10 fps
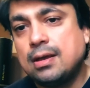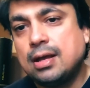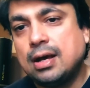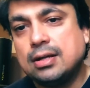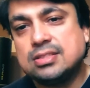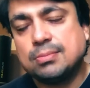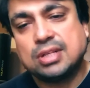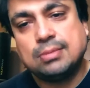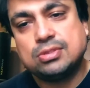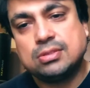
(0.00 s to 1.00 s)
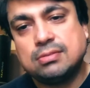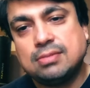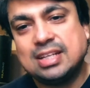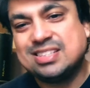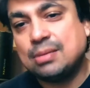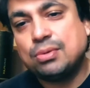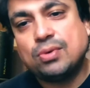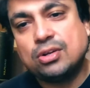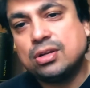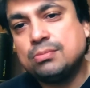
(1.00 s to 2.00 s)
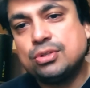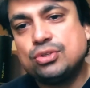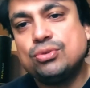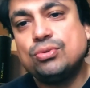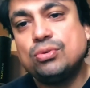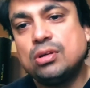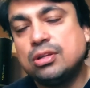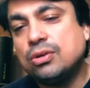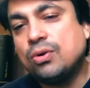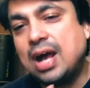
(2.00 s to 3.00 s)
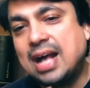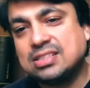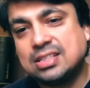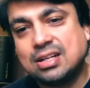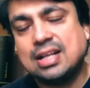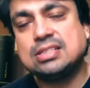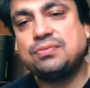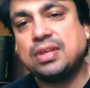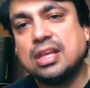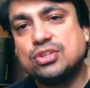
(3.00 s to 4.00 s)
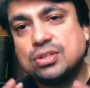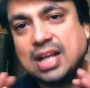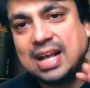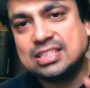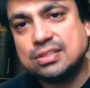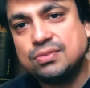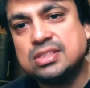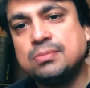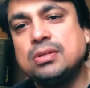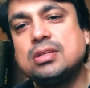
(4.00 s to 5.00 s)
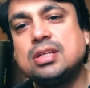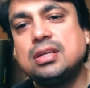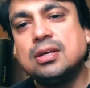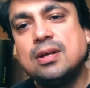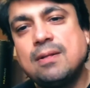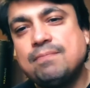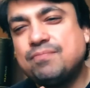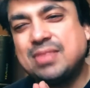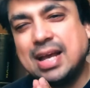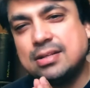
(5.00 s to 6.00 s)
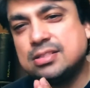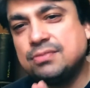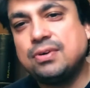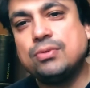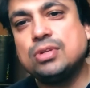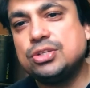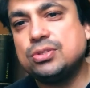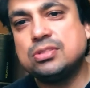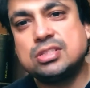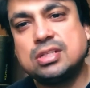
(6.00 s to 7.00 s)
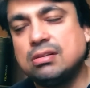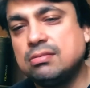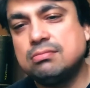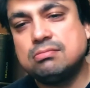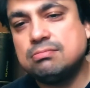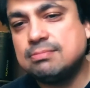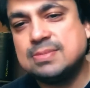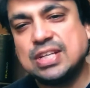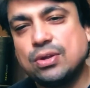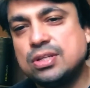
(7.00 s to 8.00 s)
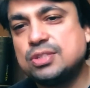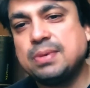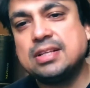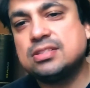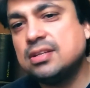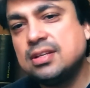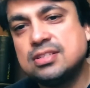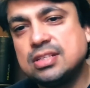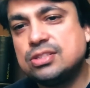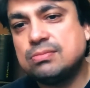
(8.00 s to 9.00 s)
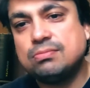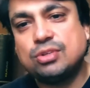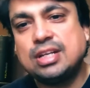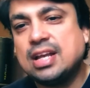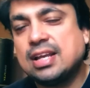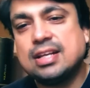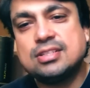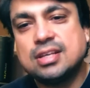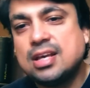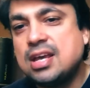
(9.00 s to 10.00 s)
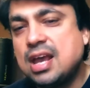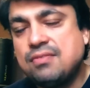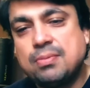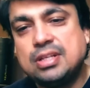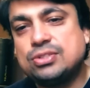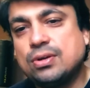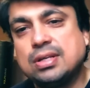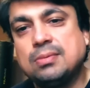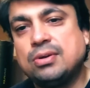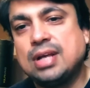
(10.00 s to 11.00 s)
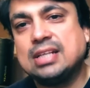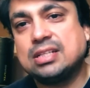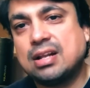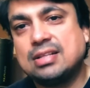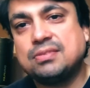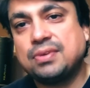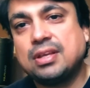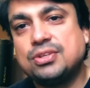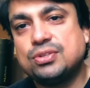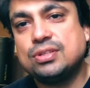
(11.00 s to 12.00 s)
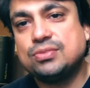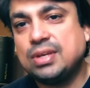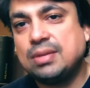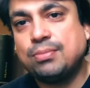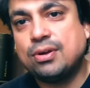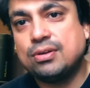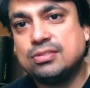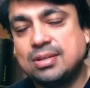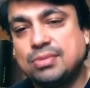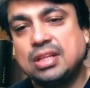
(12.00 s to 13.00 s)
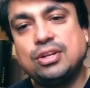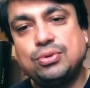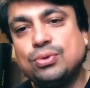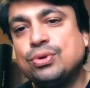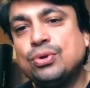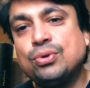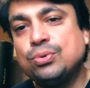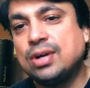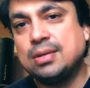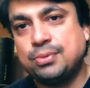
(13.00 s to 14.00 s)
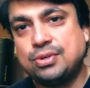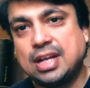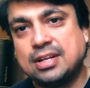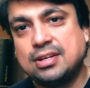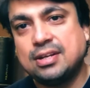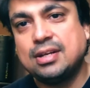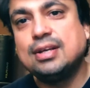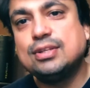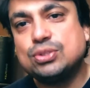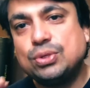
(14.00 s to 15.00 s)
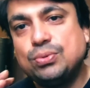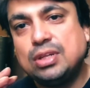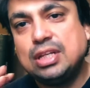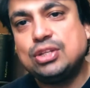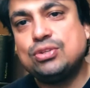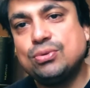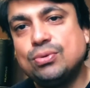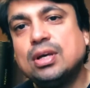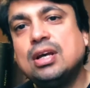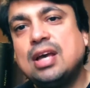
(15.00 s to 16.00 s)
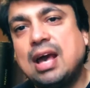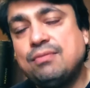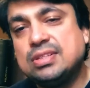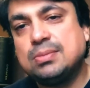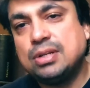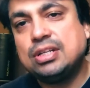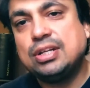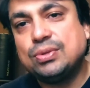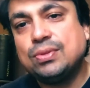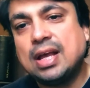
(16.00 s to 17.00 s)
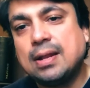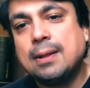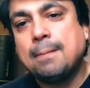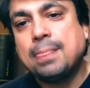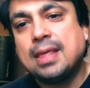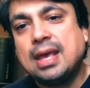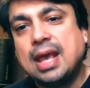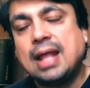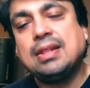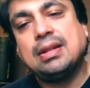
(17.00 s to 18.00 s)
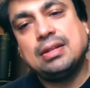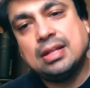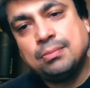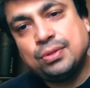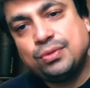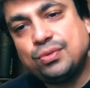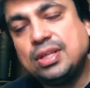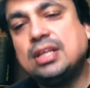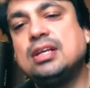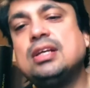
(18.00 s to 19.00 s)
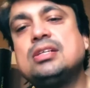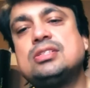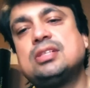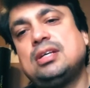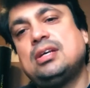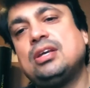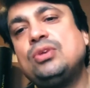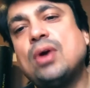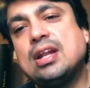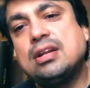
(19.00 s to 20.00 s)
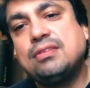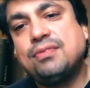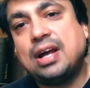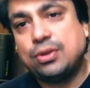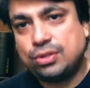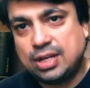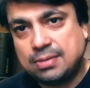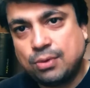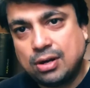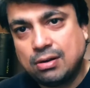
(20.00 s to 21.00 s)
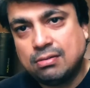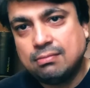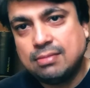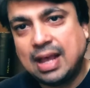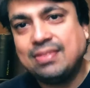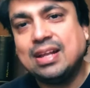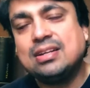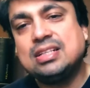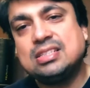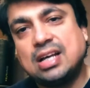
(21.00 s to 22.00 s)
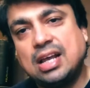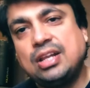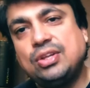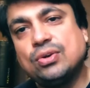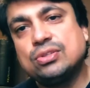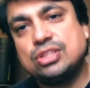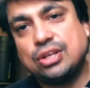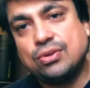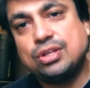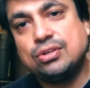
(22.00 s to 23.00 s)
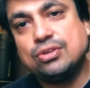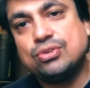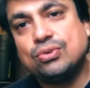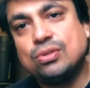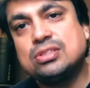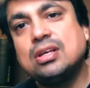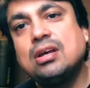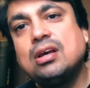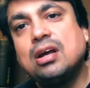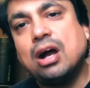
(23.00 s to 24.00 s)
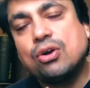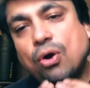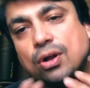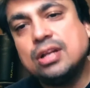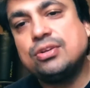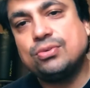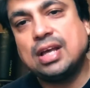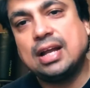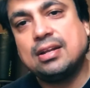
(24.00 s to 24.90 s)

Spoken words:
Sometimes it's number one or number two, your asset classification, asset visibility. That is the foundation still in security space. Since 3 decades, everybody's talking about asset classification is very important. Something that you don't know, you can't protect. So you need to have visibility into that. And then number three is you identify your threat model and then design your security controls according to that.